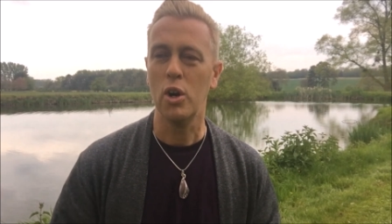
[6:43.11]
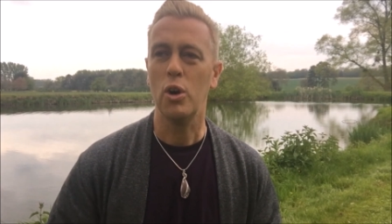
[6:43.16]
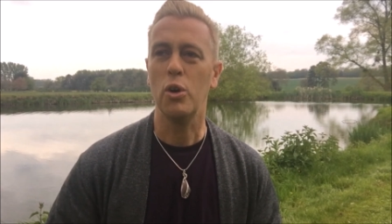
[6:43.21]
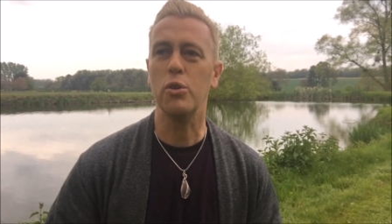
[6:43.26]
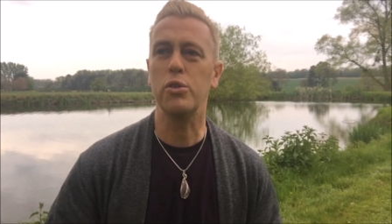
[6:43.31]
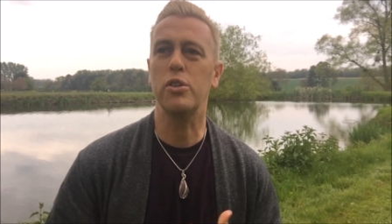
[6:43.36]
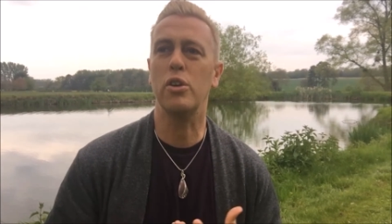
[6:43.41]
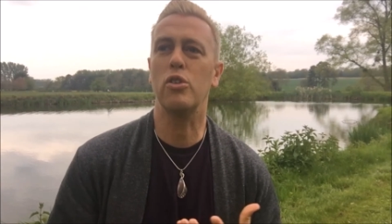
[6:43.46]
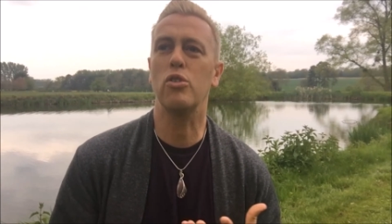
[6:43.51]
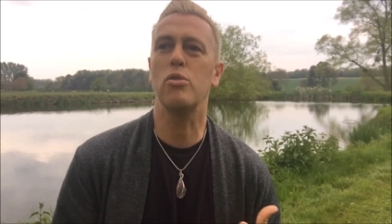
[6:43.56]

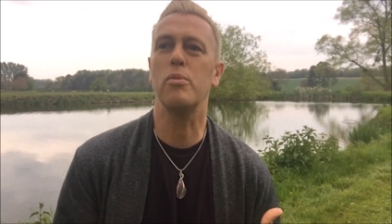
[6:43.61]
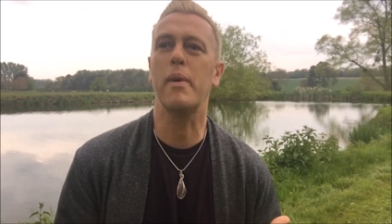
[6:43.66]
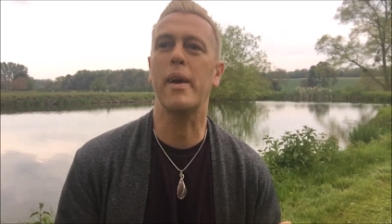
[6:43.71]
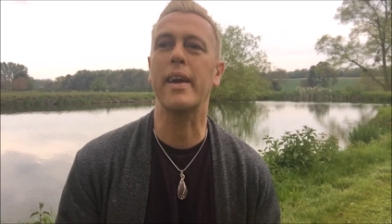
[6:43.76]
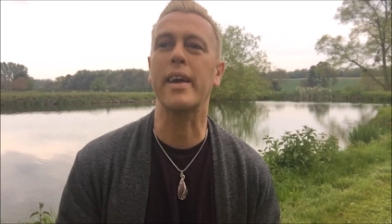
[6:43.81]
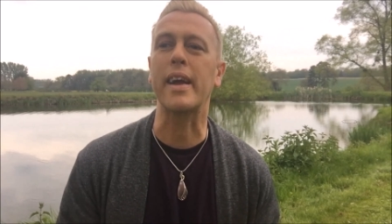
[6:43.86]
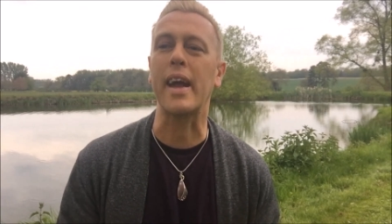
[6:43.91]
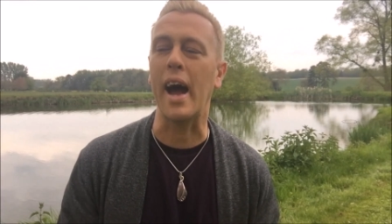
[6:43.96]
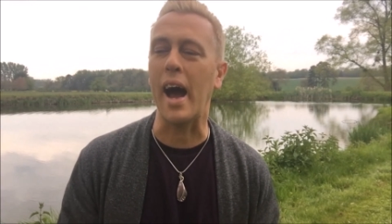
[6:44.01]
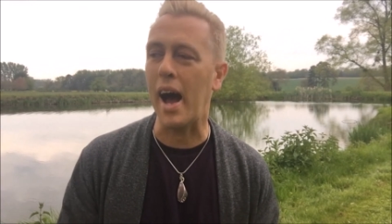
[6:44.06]
Also to
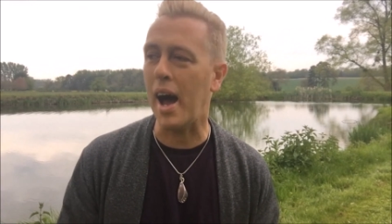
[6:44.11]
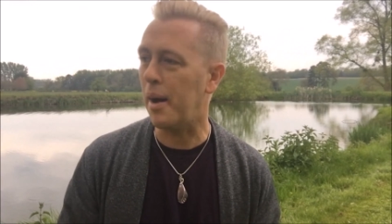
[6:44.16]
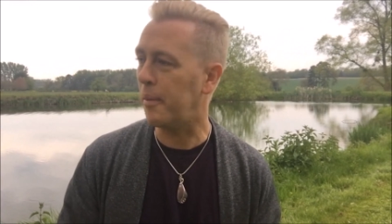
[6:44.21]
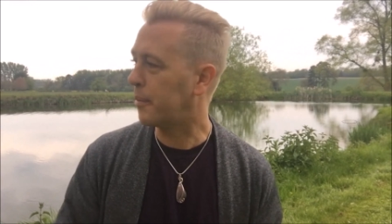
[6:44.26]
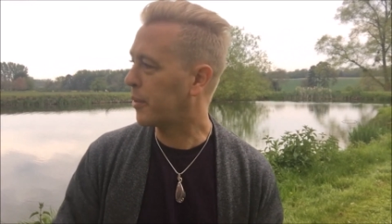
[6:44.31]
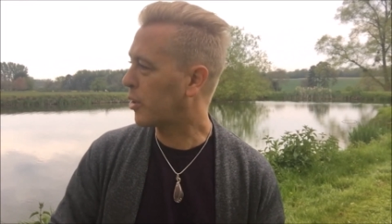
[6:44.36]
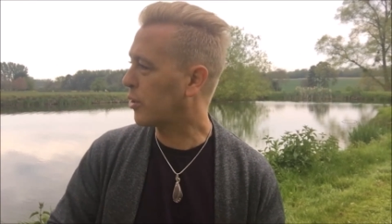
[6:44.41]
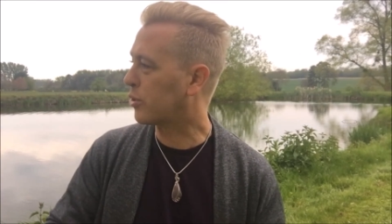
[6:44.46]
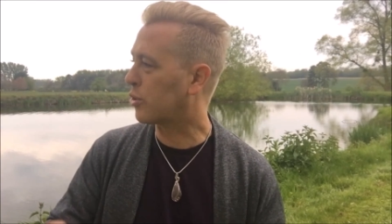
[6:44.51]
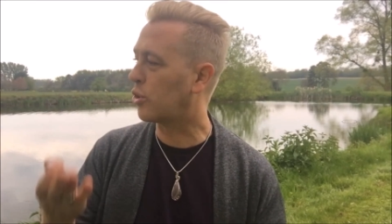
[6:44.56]
remain
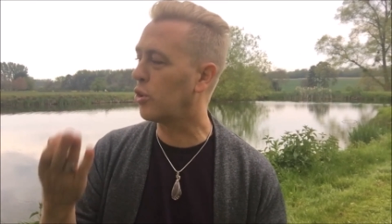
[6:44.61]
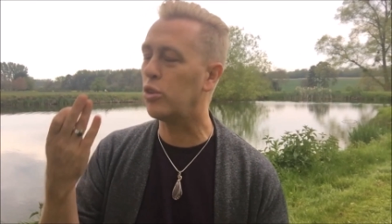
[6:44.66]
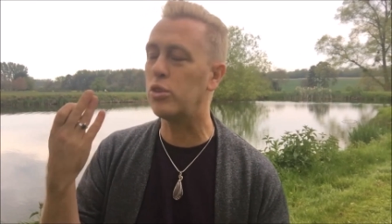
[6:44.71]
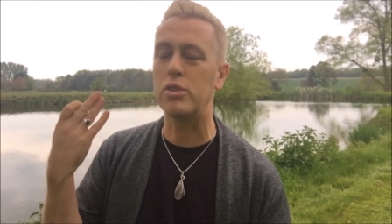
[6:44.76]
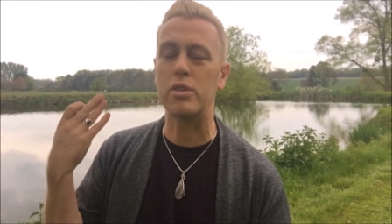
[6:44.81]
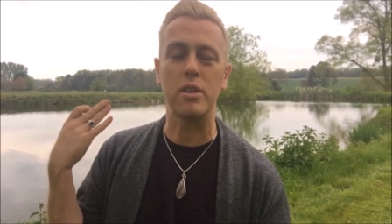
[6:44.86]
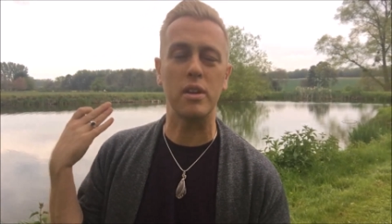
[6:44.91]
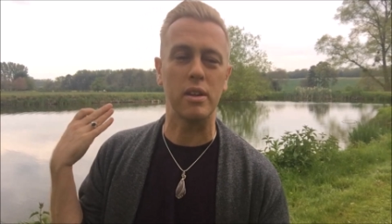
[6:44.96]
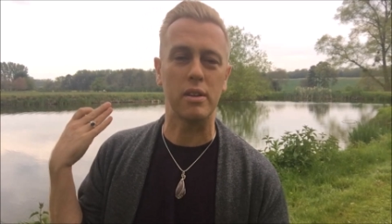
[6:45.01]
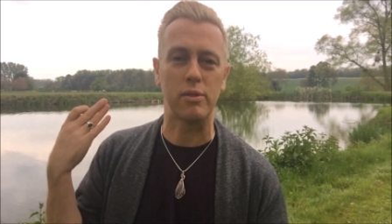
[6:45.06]
calm because
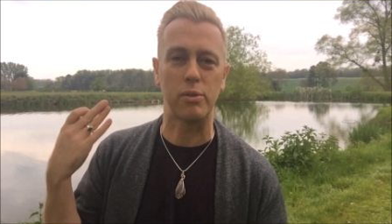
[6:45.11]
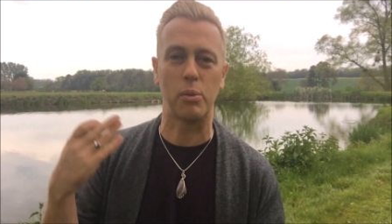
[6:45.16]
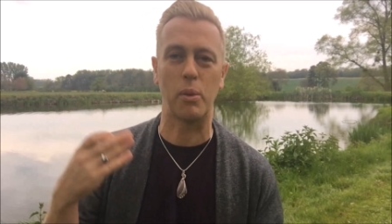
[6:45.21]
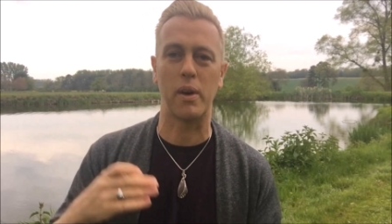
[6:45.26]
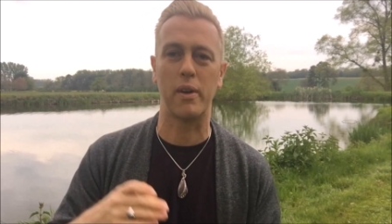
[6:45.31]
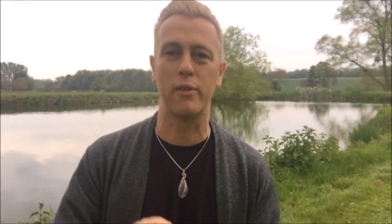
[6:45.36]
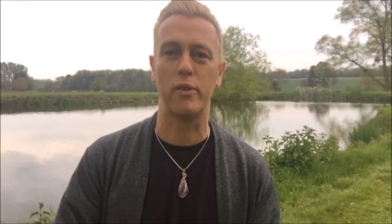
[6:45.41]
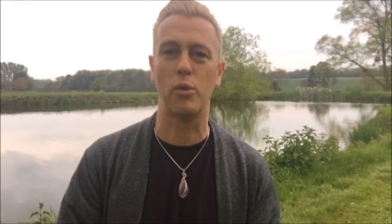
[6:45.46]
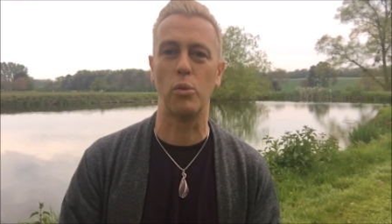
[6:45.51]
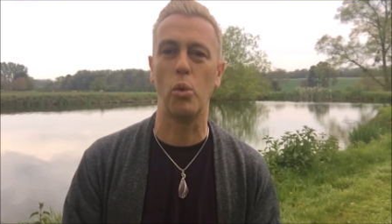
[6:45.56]
Goose is
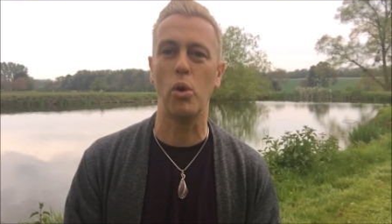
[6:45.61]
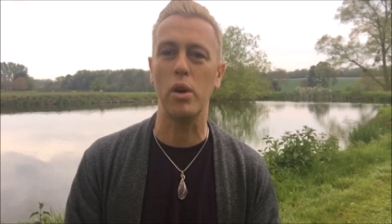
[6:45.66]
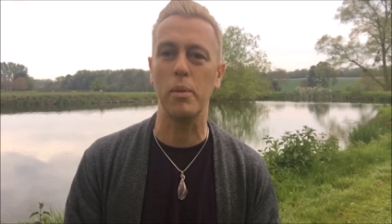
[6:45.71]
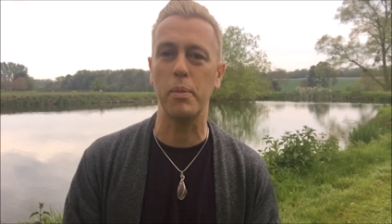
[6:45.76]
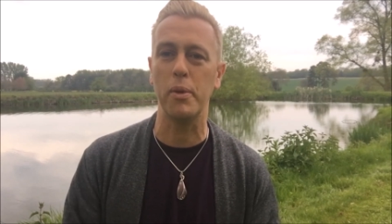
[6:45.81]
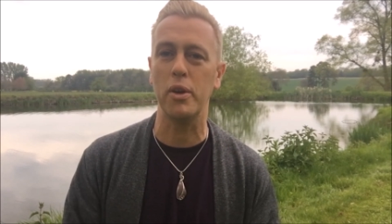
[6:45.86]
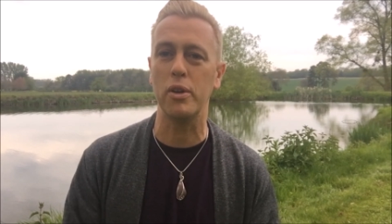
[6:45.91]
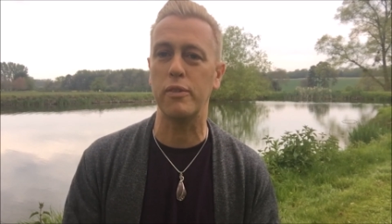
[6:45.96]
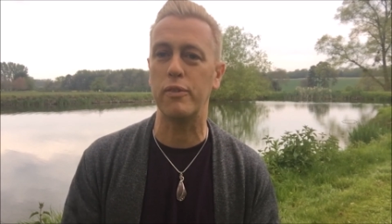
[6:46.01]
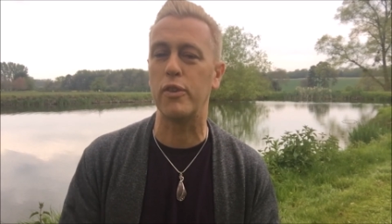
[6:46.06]
one of the water
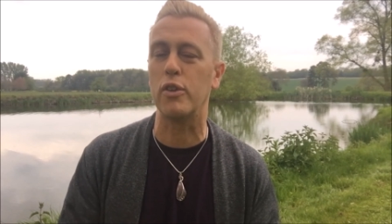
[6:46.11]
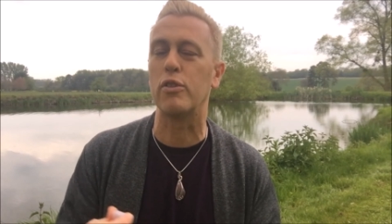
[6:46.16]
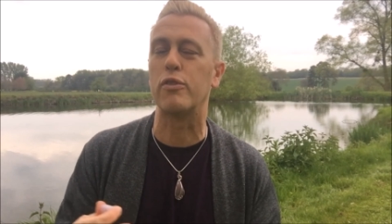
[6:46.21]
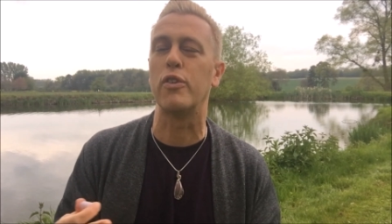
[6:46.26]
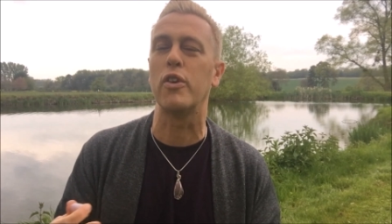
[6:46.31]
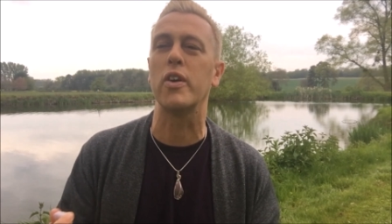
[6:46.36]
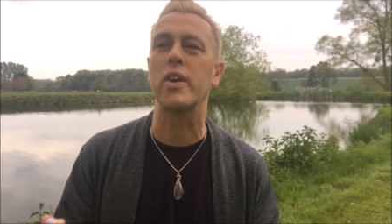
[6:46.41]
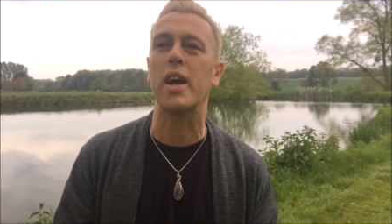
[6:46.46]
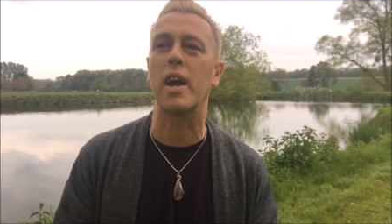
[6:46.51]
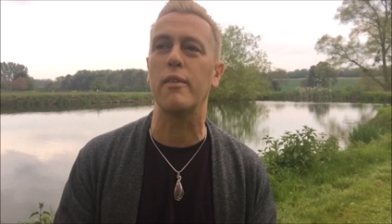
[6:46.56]
birds, feels
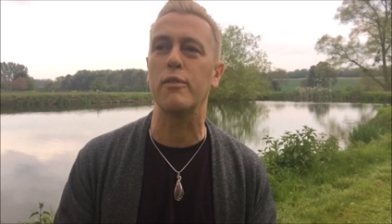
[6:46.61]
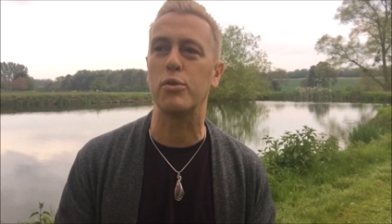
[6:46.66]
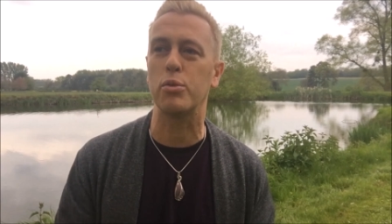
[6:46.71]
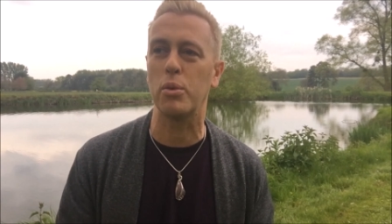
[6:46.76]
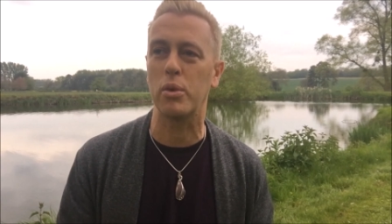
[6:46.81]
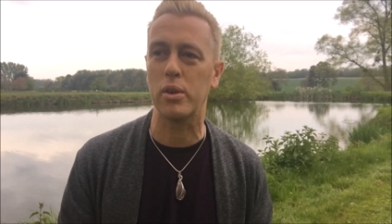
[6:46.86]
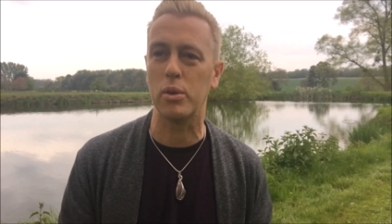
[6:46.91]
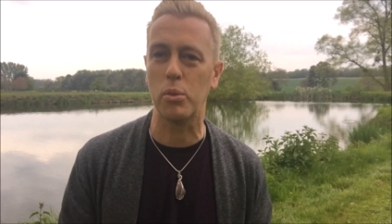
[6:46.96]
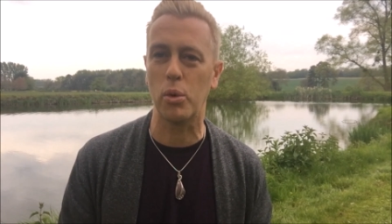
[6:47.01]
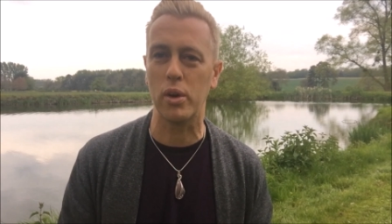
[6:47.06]
very
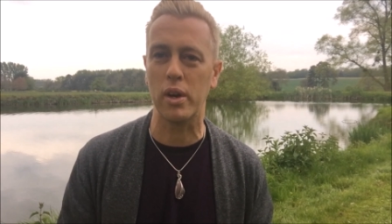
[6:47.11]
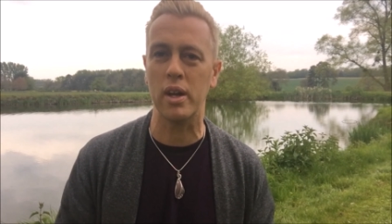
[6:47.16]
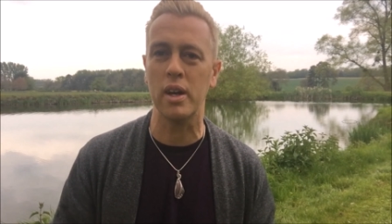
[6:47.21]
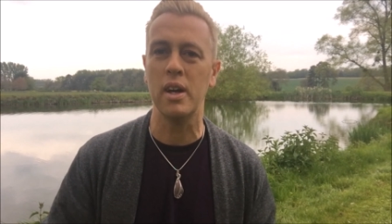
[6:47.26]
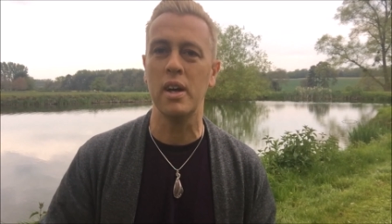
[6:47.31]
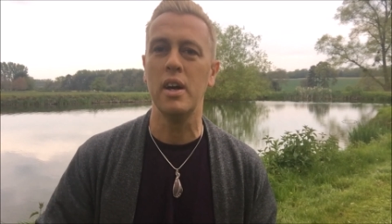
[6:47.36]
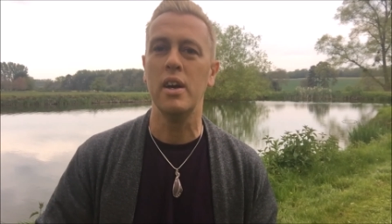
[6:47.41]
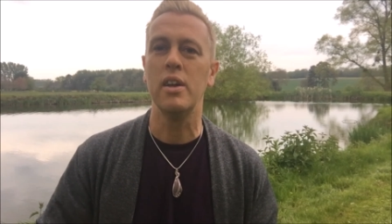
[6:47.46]
comfortable on the water,